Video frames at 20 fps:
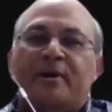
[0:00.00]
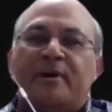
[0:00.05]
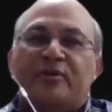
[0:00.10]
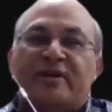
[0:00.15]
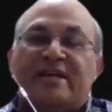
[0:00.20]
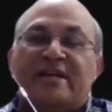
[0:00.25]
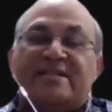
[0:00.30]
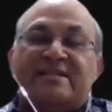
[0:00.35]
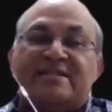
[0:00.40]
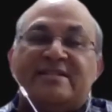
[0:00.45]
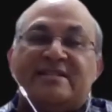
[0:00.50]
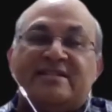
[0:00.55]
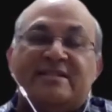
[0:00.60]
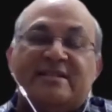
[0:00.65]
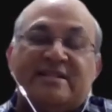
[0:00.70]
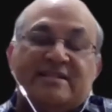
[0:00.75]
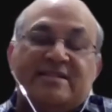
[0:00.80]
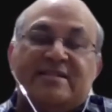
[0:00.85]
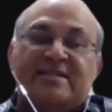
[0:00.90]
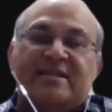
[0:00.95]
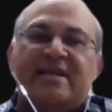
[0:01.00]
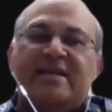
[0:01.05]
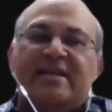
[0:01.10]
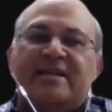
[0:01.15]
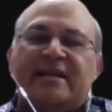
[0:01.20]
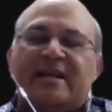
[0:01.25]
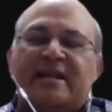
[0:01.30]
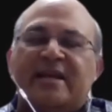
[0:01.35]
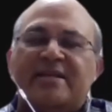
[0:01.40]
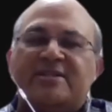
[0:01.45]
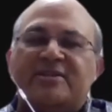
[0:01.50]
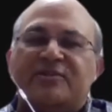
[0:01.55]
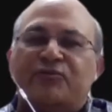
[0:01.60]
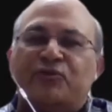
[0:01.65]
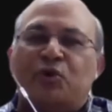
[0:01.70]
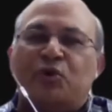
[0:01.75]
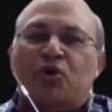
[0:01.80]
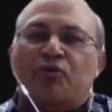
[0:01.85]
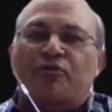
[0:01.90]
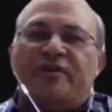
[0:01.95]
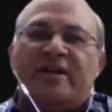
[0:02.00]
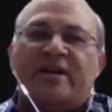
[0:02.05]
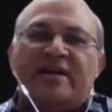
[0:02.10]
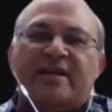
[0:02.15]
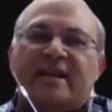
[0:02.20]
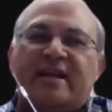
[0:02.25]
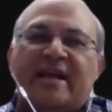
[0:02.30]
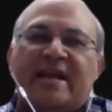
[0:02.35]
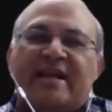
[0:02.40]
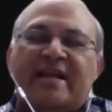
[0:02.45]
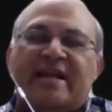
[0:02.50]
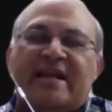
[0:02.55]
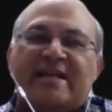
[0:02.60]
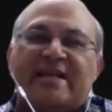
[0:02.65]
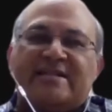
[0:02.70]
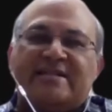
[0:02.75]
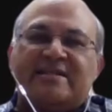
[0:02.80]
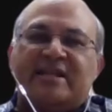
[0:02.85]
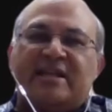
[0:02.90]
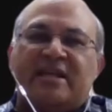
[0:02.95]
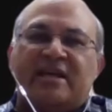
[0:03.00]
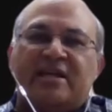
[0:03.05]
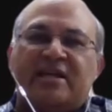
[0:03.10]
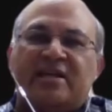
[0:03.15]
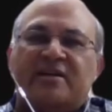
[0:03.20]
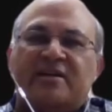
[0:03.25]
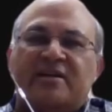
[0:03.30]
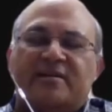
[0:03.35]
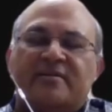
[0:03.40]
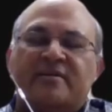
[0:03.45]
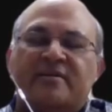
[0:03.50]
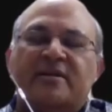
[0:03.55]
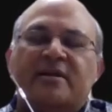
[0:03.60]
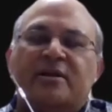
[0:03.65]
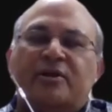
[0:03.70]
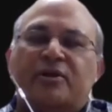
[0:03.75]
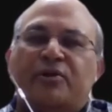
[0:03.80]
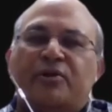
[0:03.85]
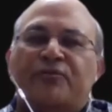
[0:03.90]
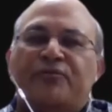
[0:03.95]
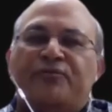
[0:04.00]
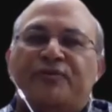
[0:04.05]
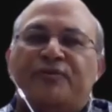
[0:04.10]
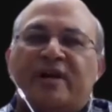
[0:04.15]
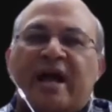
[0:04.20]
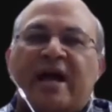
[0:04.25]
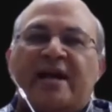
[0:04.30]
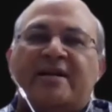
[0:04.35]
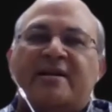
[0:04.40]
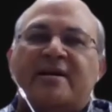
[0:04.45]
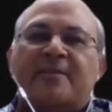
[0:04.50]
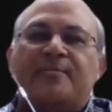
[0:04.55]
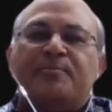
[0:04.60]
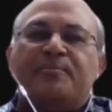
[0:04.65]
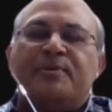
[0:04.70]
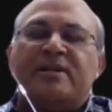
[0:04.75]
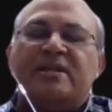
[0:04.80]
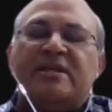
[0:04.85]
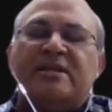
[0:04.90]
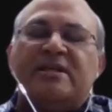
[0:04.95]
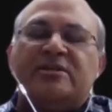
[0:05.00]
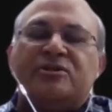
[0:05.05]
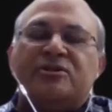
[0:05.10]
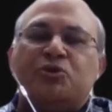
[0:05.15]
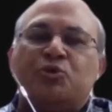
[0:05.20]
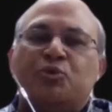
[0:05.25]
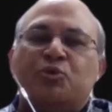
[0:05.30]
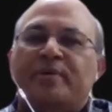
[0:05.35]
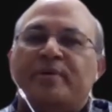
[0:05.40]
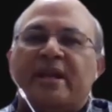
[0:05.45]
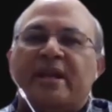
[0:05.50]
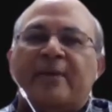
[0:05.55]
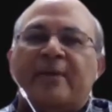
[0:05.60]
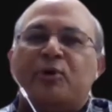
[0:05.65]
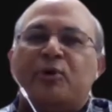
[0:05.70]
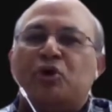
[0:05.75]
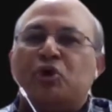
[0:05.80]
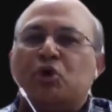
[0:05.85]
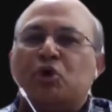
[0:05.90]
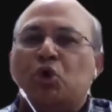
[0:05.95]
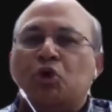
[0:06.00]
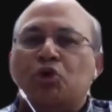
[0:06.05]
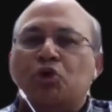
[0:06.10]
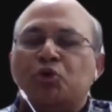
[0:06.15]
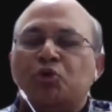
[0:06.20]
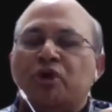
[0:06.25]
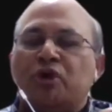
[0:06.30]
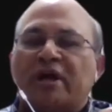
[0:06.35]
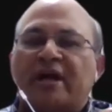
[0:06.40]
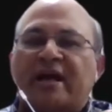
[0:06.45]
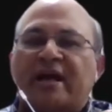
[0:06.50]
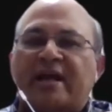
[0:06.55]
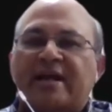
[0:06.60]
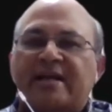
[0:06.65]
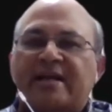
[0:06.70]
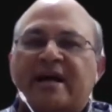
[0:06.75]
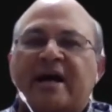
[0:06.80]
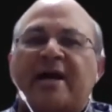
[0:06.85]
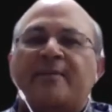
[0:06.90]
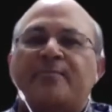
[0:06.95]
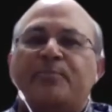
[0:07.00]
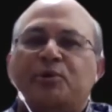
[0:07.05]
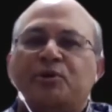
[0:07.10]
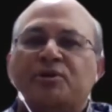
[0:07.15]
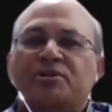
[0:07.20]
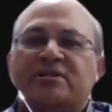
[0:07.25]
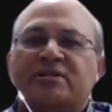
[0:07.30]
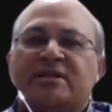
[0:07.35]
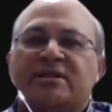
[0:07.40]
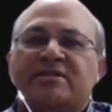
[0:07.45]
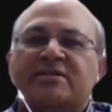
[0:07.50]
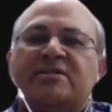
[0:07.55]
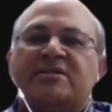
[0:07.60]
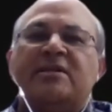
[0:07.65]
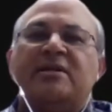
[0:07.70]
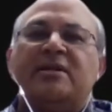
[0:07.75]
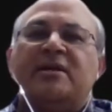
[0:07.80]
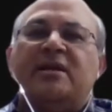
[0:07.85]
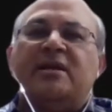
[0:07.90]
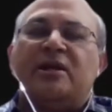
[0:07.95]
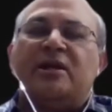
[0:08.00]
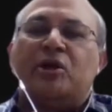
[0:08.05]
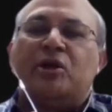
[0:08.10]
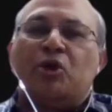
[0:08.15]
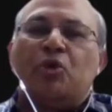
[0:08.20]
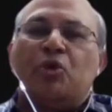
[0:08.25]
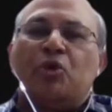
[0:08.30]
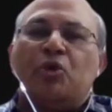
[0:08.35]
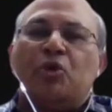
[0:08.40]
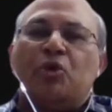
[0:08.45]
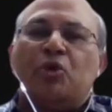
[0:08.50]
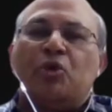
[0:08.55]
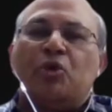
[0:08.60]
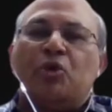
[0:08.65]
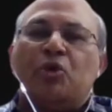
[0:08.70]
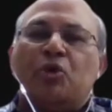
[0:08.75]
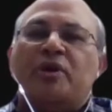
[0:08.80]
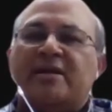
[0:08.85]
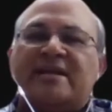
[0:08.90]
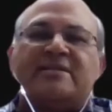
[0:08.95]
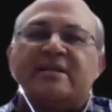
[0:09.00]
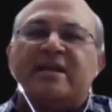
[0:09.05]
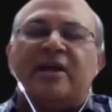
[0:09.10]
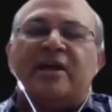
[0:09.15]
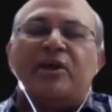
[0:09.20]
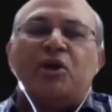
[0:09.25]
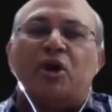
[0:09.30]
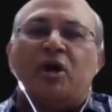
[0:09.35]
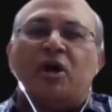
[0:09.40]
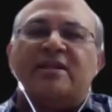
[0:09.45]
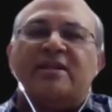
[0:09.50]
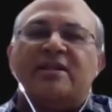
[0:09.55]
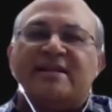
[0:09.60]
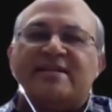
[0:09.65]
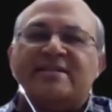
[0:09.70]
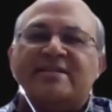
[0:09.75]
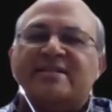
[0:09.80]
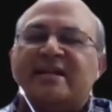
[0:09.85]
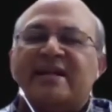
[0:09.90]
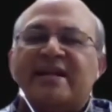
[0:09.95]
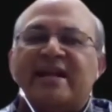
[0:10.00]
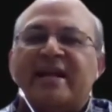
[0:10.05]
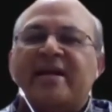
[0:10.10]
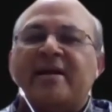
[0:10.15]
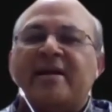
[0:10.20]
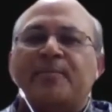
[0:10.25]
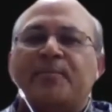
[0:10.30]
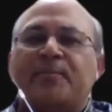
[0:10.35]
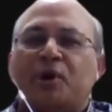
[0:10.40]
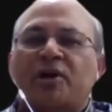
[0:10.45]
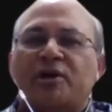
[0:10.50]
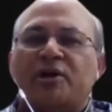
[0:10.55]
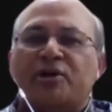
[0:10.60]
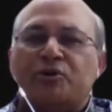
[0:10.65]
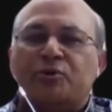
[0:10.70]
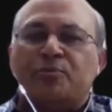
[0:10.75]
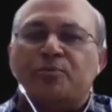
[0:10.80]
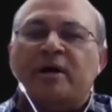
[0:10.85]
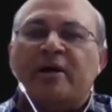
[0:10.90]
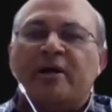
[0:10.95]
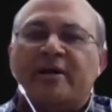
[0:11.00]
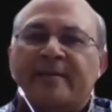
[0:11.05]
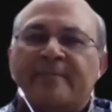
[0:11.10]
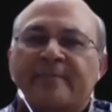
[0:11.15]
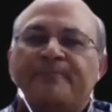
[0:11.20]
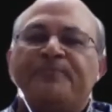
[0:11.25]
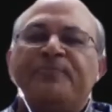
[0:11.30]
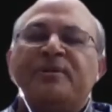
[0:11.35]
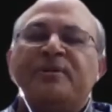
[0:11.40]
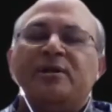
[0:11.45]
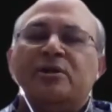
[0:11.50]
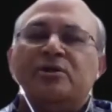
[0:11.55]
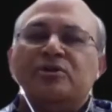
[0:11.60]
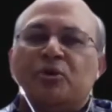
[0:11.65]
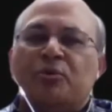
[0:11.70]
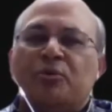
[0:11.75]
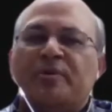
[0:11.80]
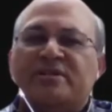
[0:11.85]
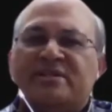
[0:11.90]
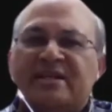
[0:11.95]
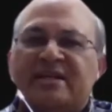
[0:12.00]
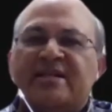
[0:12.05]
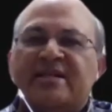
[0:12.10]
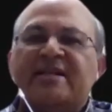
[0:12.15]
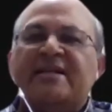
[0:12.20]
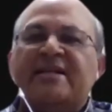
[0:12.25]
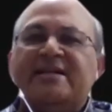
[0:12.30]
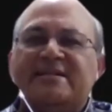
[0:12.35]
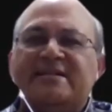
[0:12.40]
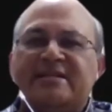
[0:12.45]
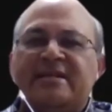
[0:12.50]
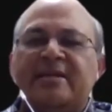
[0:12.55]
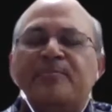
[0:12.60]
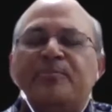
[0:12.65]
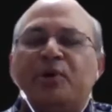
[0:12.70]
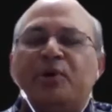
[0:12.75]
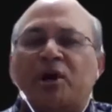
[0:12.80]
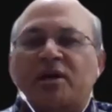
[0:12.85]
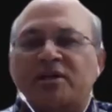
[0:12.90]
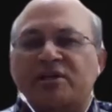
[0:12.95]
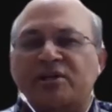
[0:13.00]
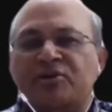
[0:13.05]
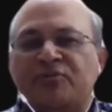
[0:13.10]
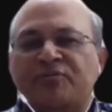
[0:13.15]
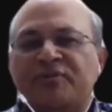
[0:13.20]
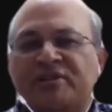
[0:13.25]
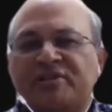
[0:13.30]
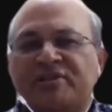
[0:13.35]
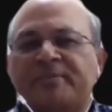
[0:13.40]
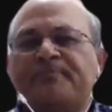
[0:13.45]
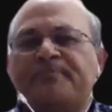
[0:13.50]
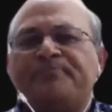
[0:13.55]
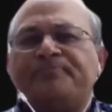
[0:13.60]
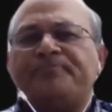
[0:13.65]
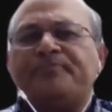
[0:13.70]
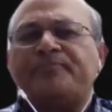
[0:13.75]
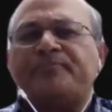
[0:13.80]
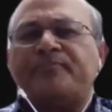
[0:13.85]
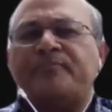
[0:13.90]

But you can just see in the case of COVID, in less than a year, you've had companies who've been able to go through the entire process, including testing and all the rest, and take a product to market. So we've certainly seen product innovation.